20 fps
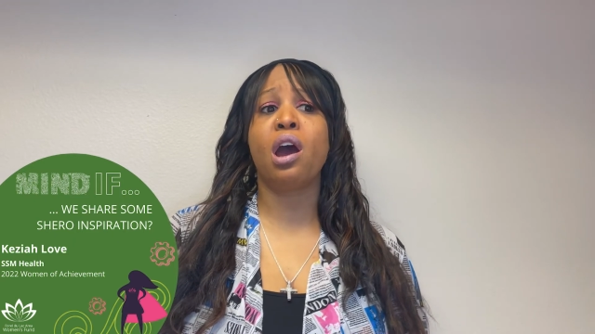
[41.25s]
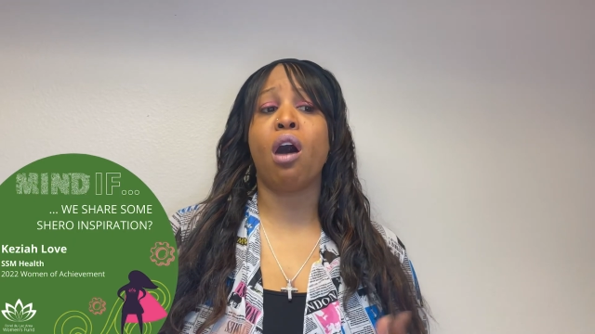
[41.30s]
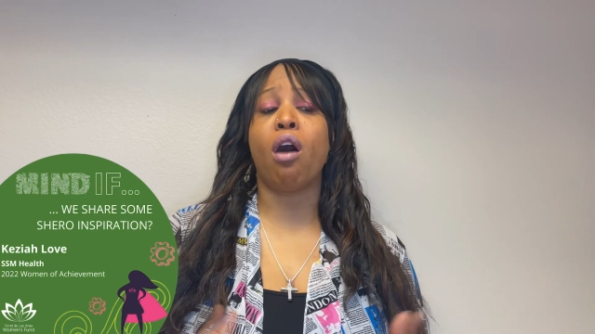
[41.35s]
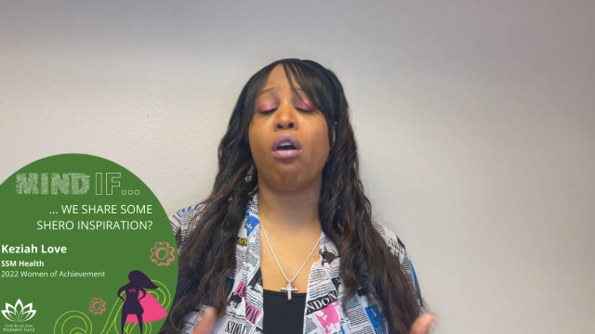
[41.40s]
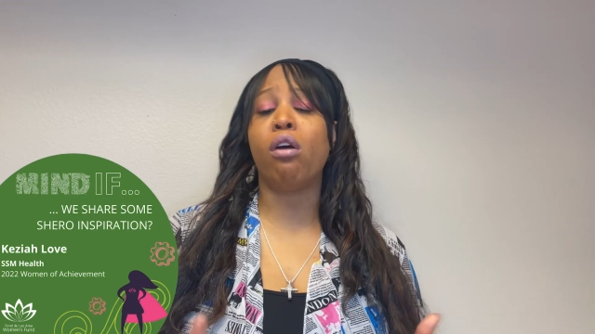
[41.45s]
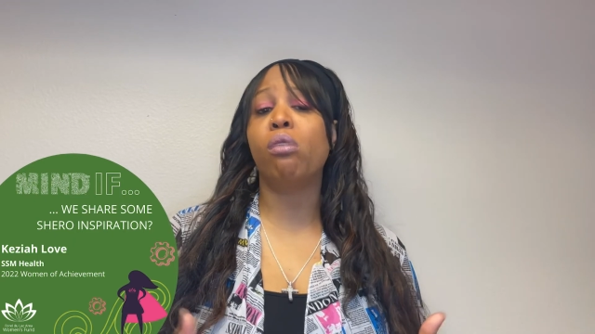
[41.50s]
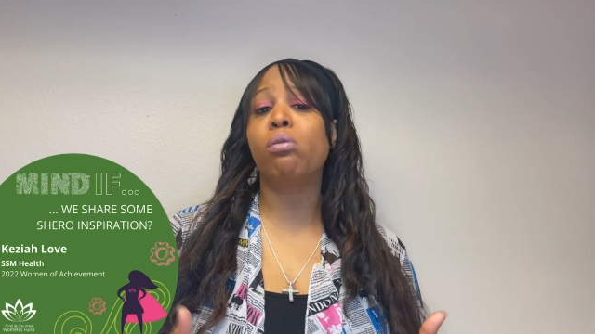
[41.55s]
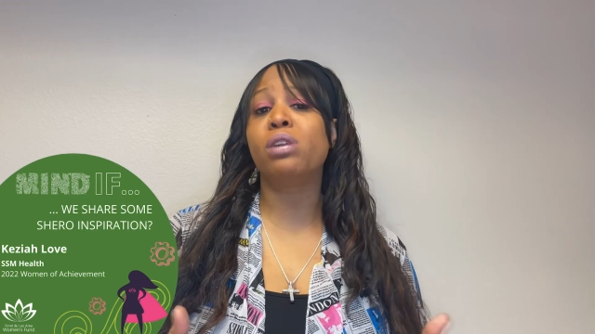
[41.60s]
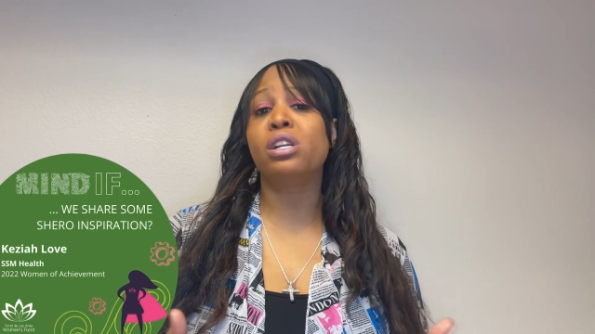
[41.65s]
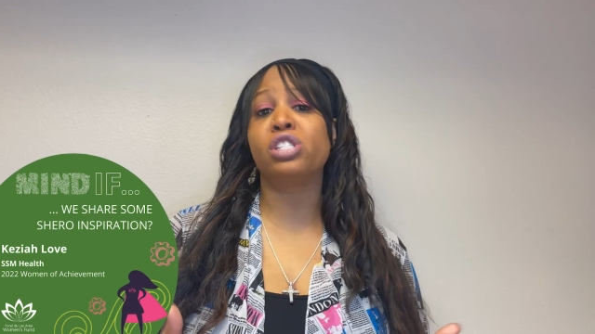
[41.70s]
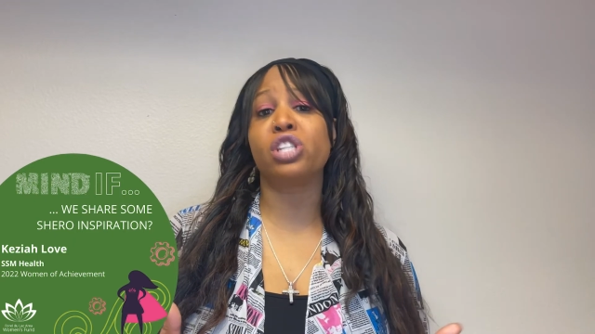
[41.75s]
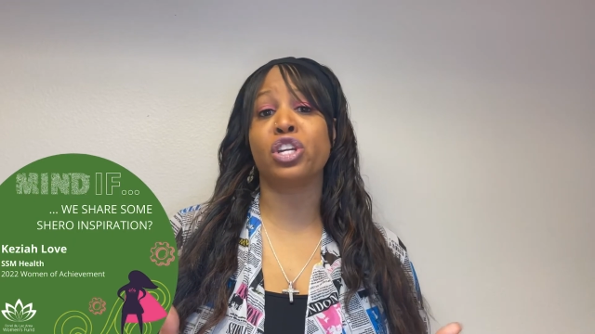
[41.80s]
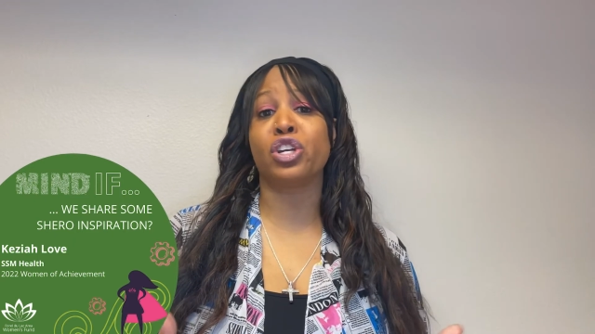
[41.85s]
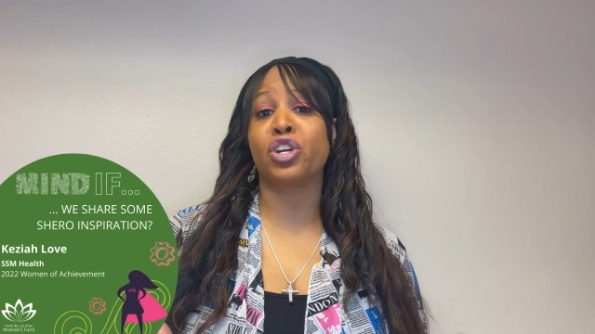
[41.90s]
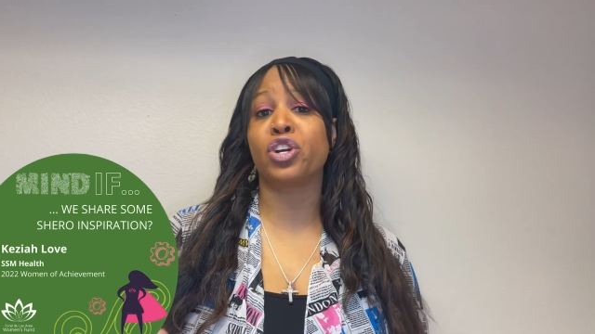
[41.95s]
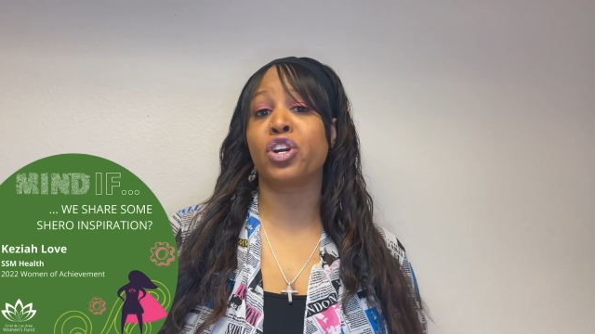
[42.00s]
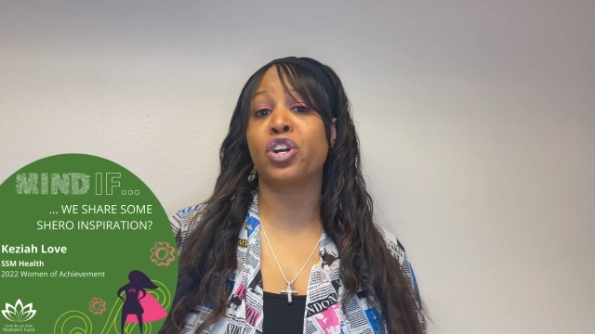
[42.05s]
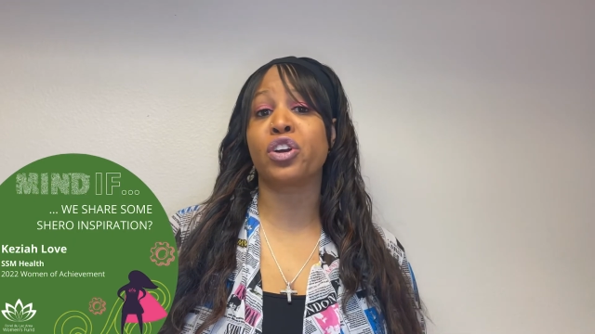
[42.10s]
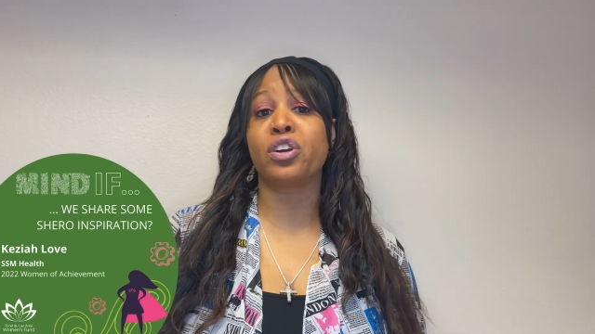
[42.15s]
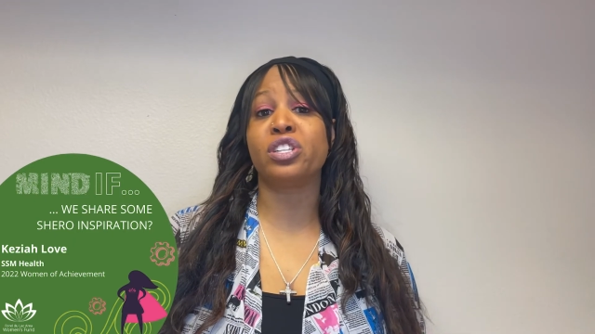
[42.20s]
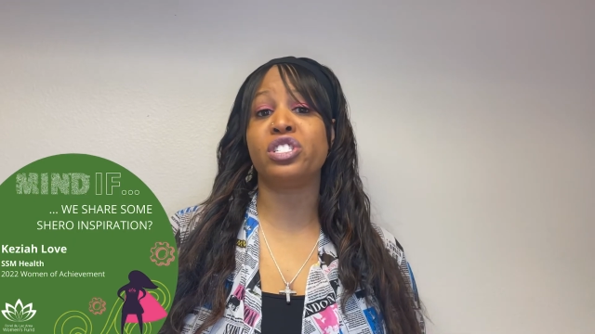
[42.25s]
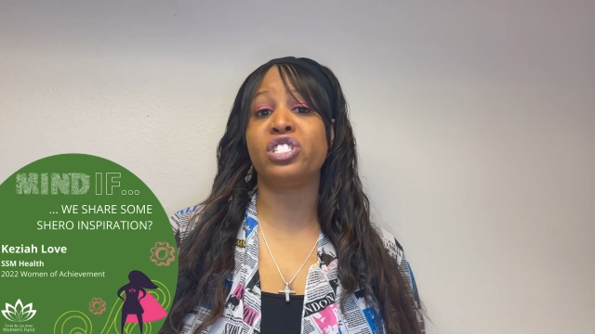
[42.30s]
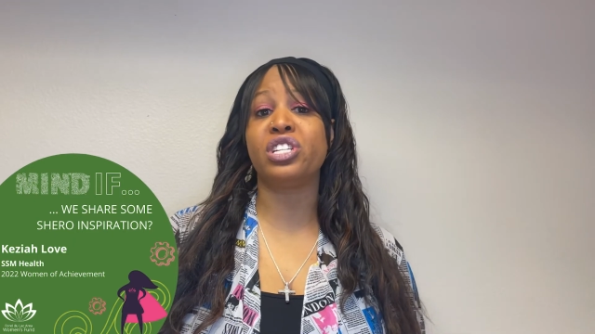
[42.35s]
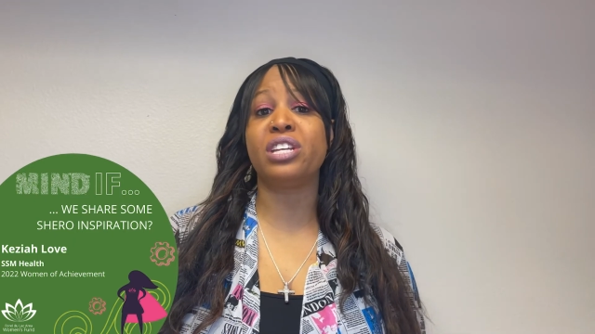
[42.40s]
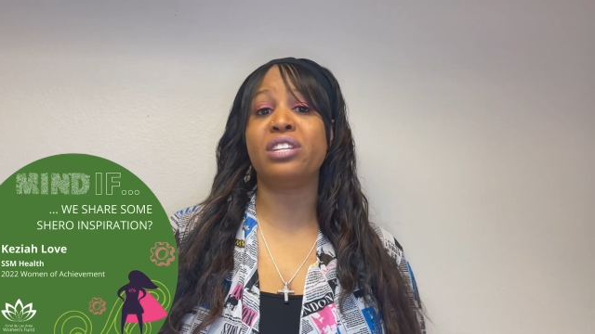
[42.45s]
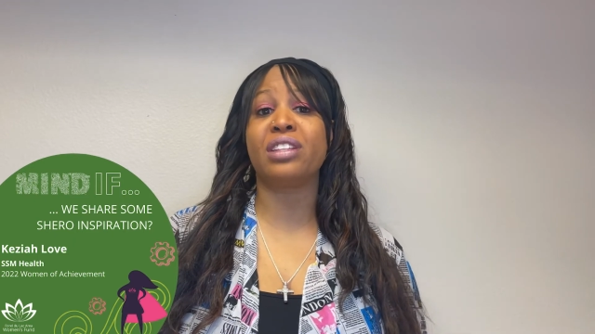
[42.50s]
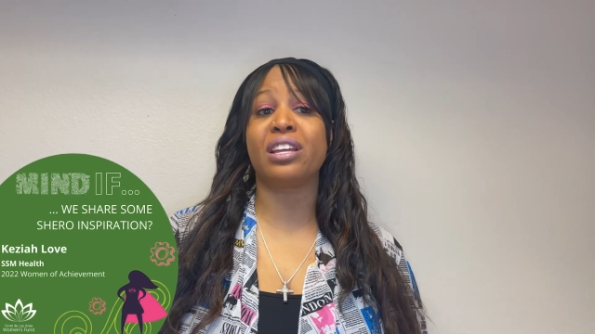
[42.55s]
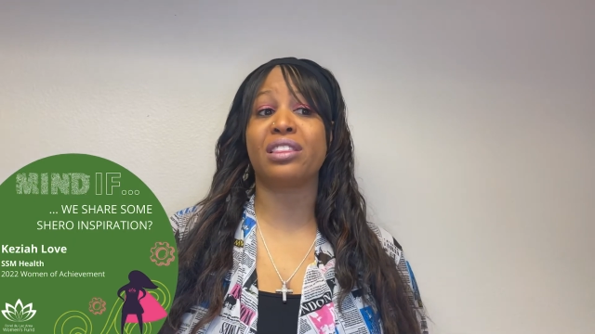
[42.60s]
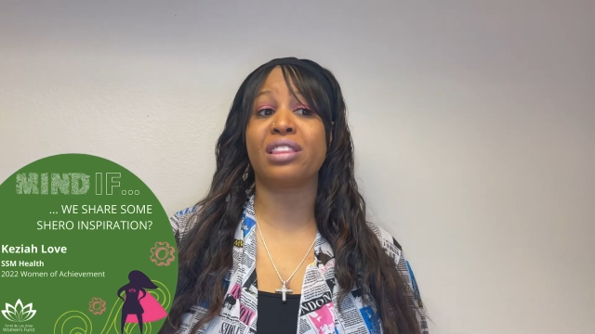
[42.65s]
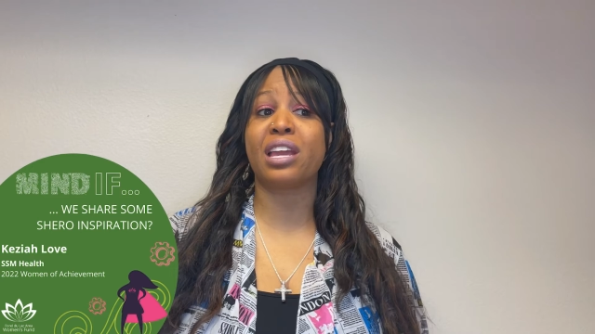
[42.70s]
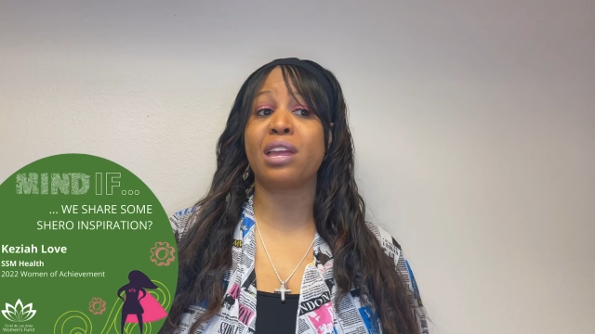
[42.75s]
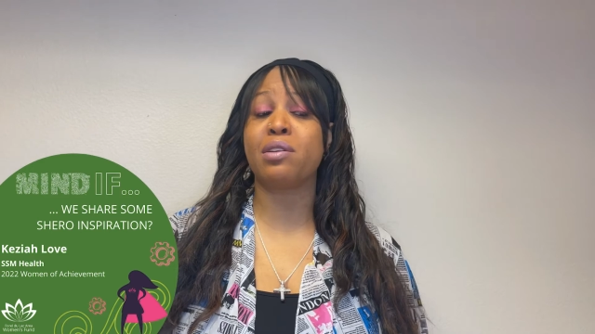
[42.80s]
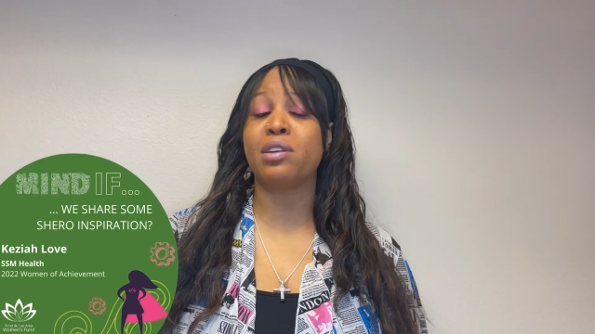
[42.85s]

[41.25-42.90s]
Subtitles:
always encouraging that they